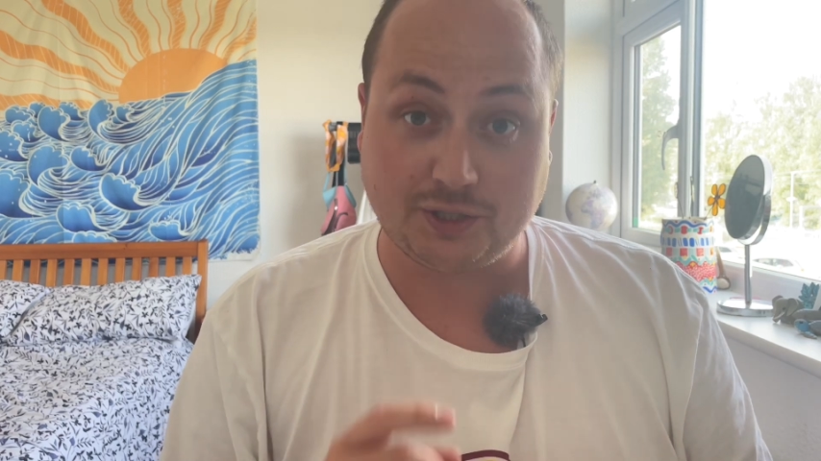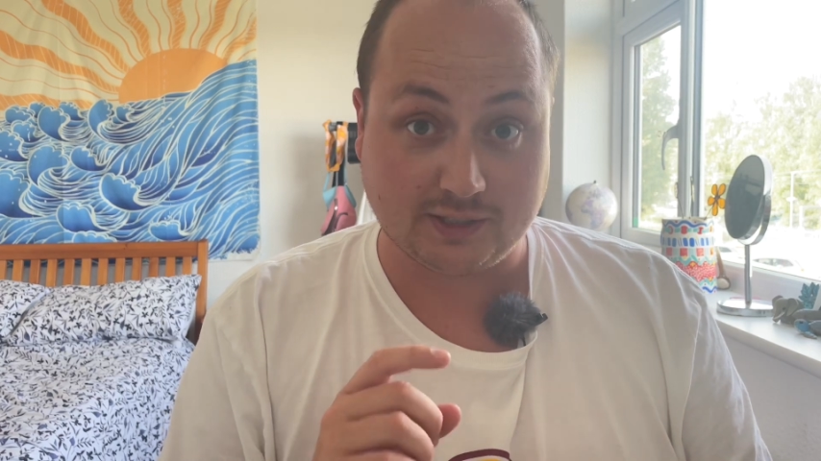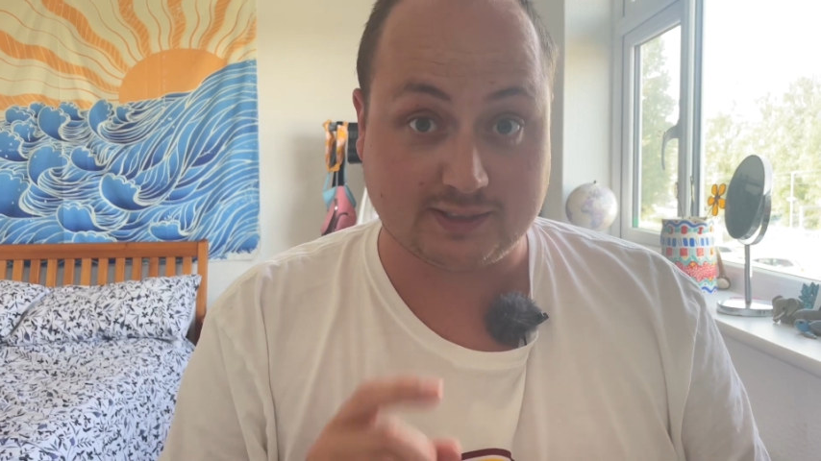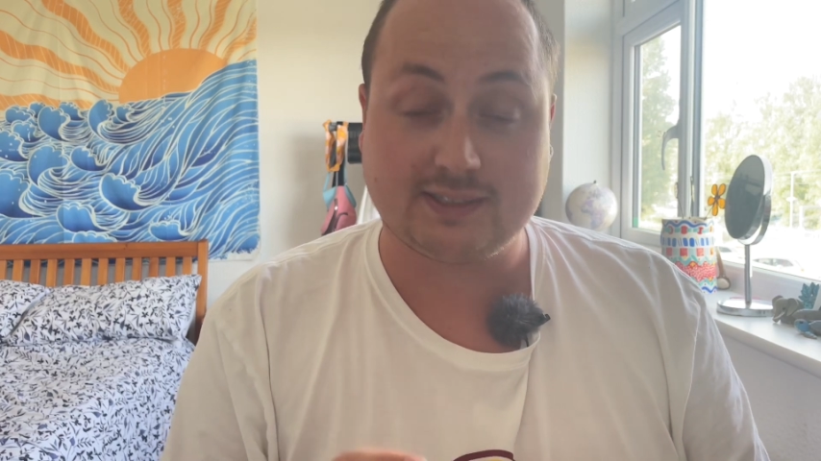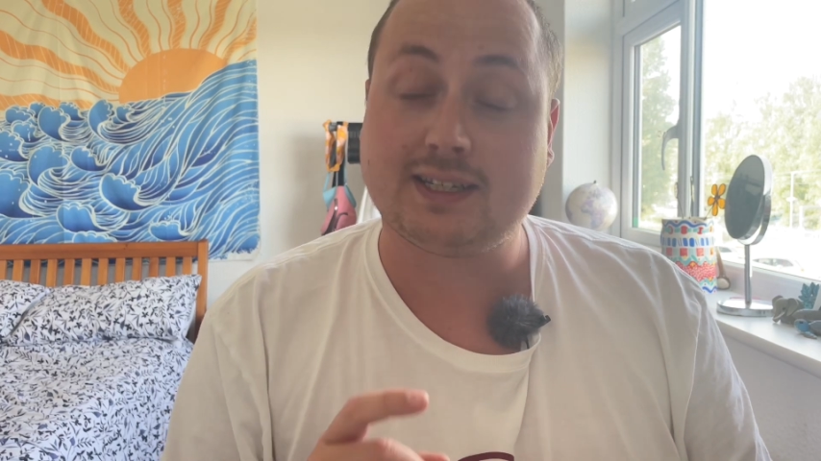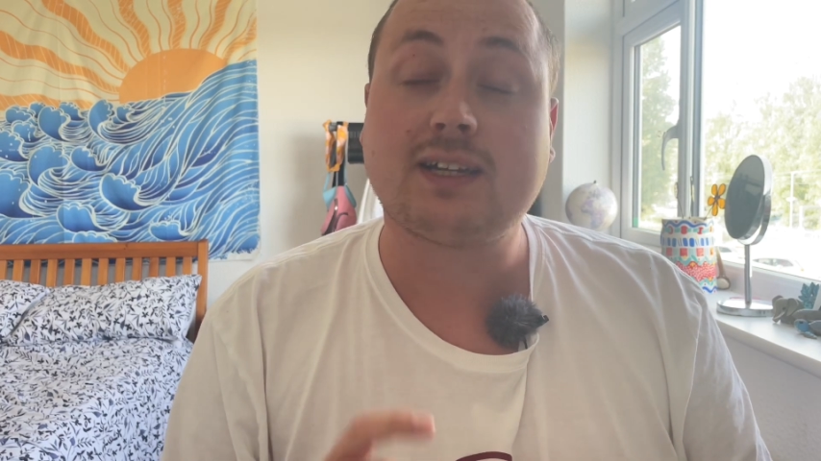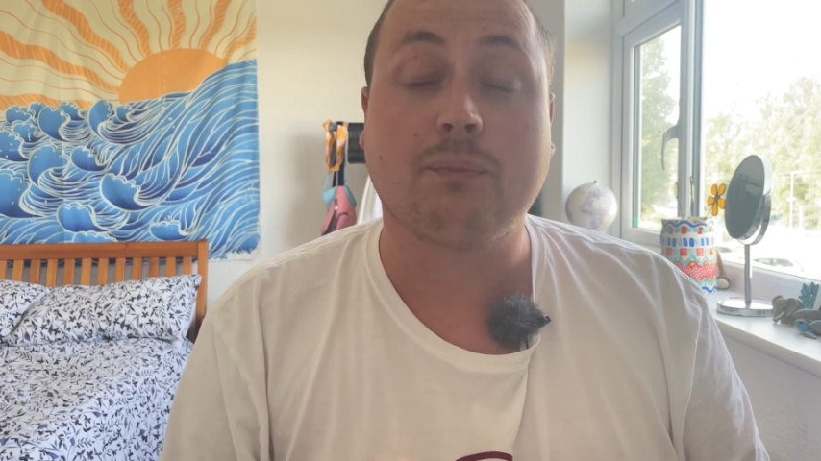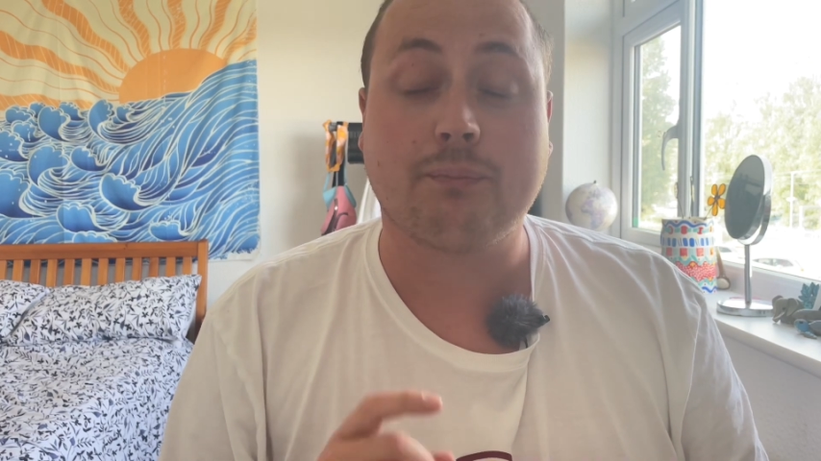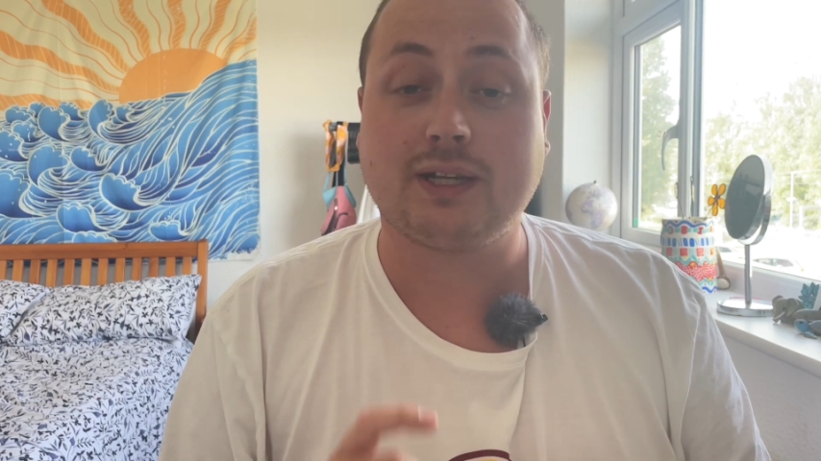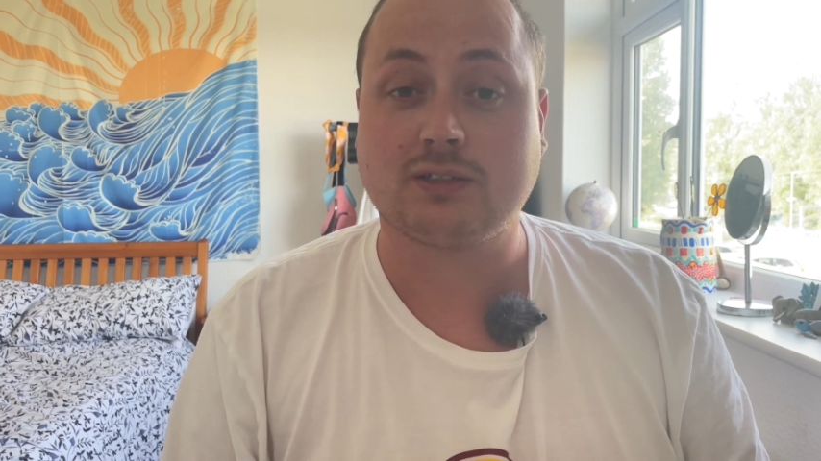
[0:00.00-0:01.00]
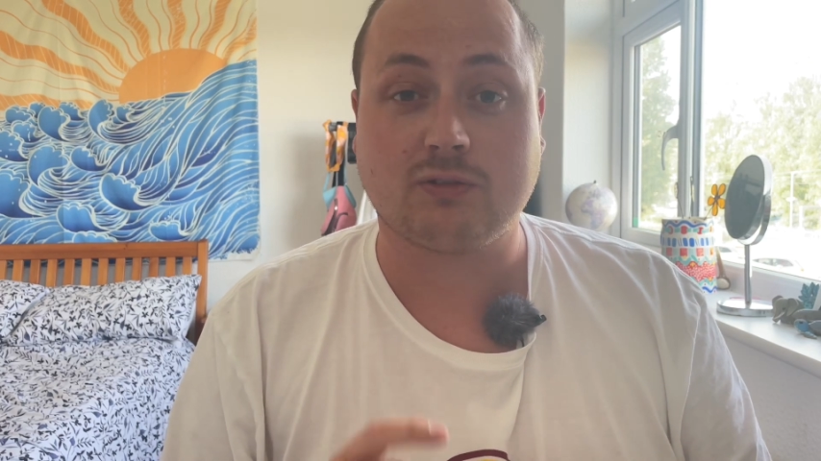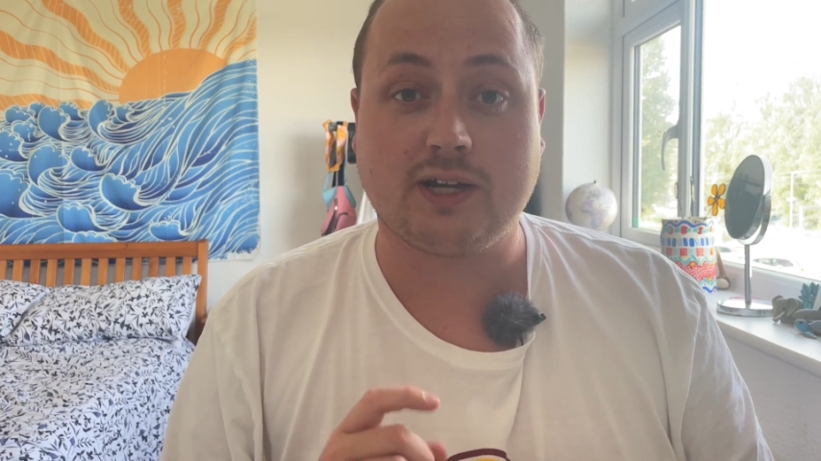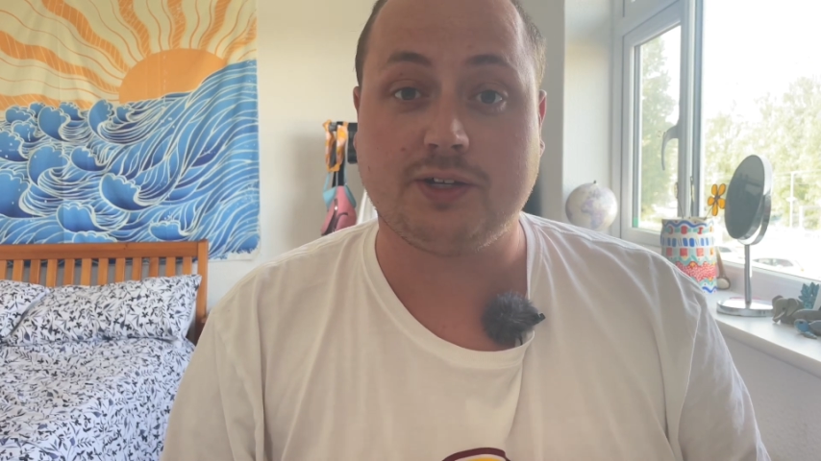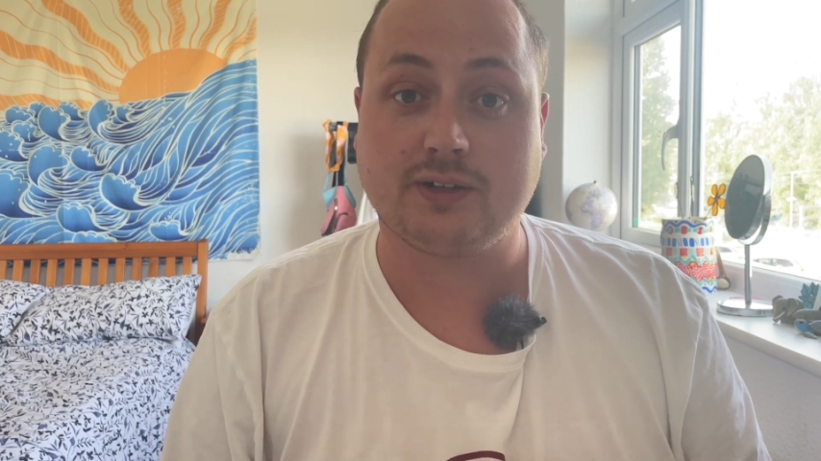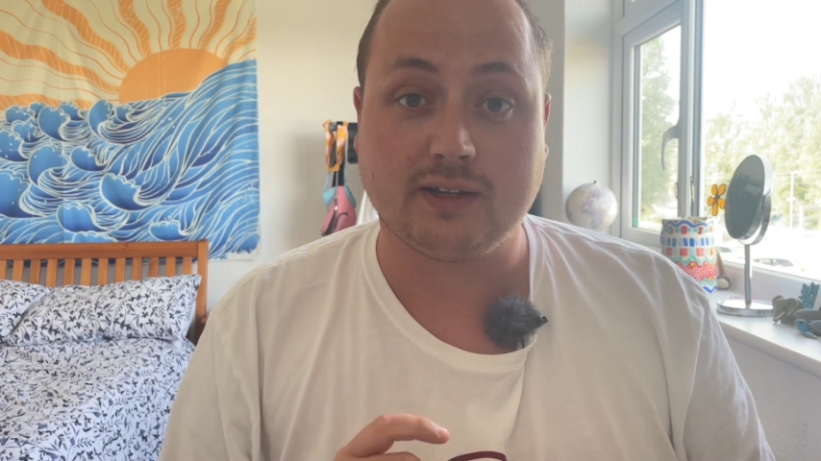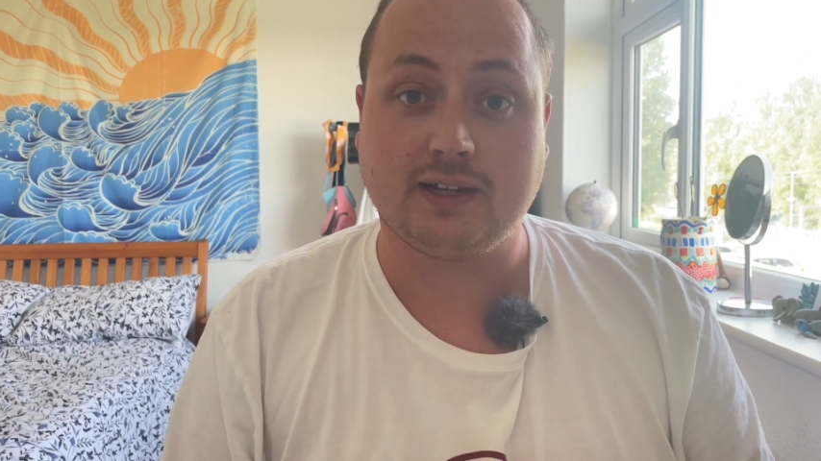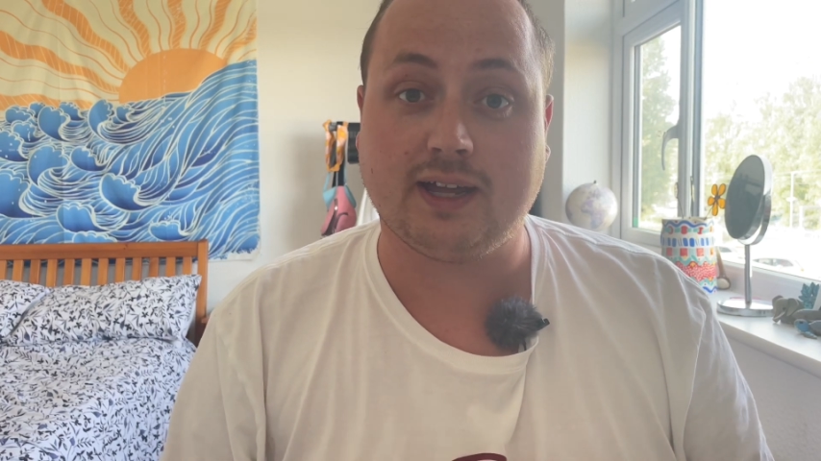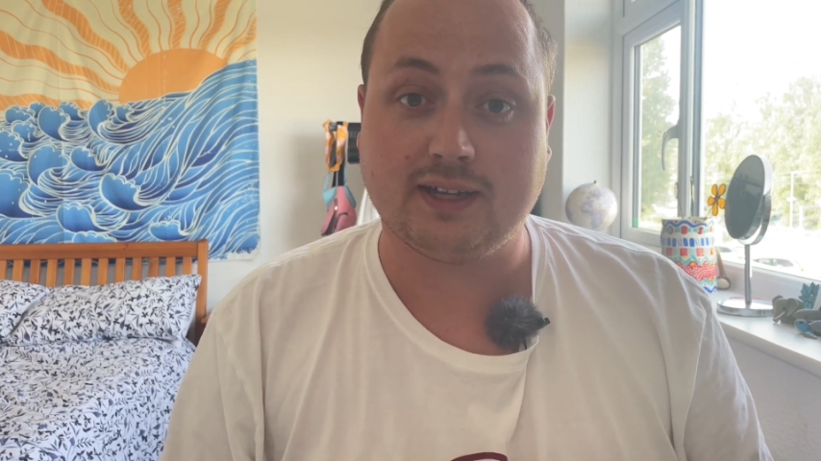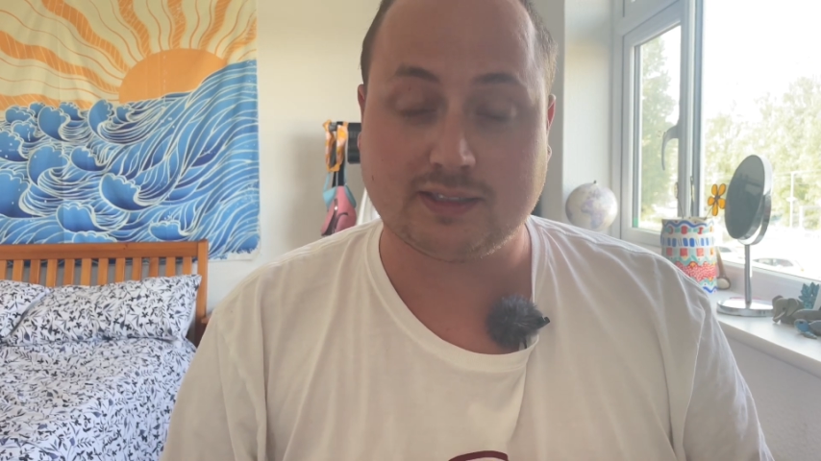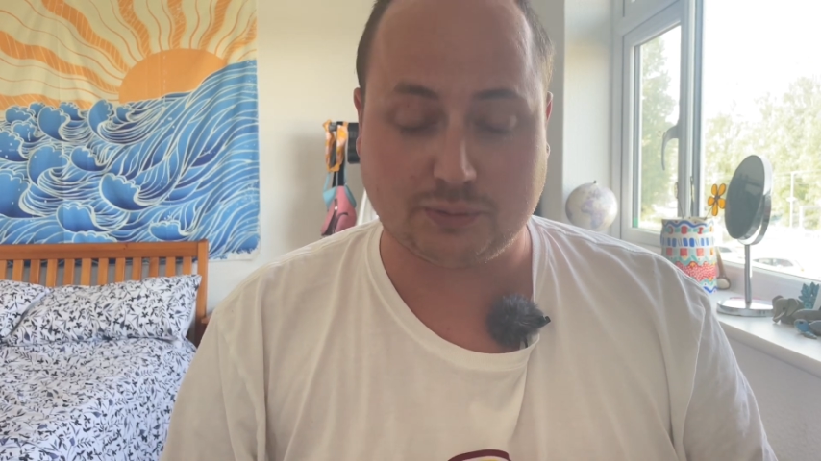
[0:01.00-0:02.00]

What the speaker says: which is the second best grade you can get.